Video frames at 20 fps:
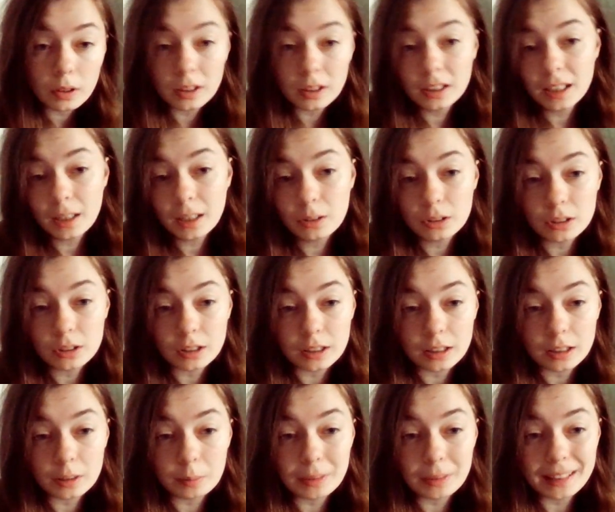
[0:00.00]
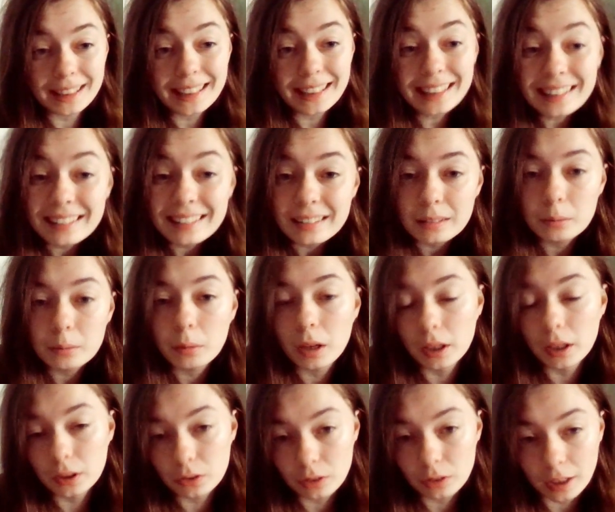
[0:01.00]
He now looks like he's been eaten
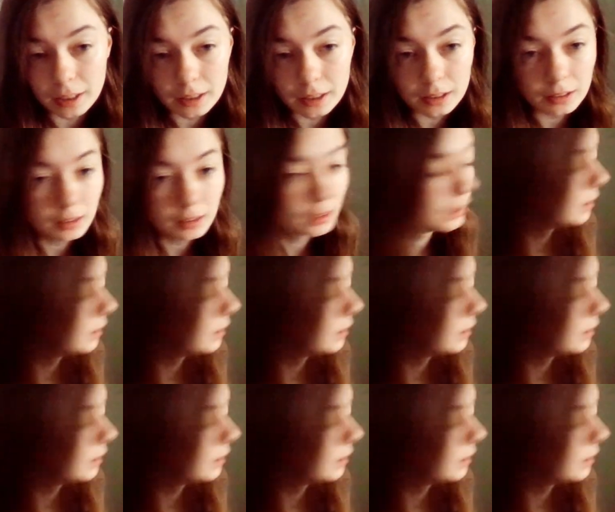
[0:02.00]
by a dragon.